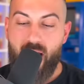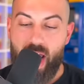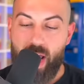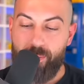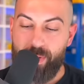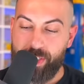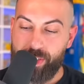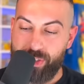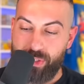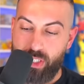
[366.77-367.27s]
I
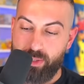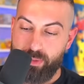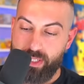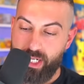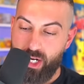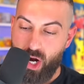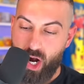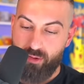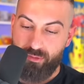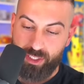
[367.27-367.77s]
am
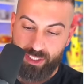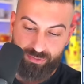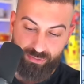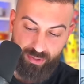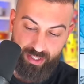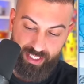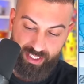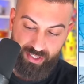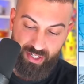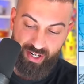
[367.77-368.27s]
extremely nervous
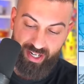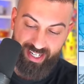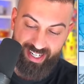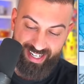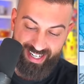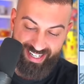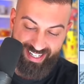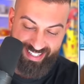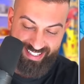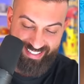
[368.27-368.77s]
for this right
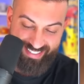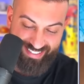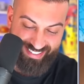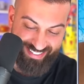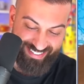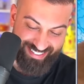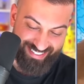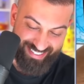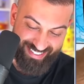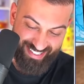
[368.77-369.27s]
now.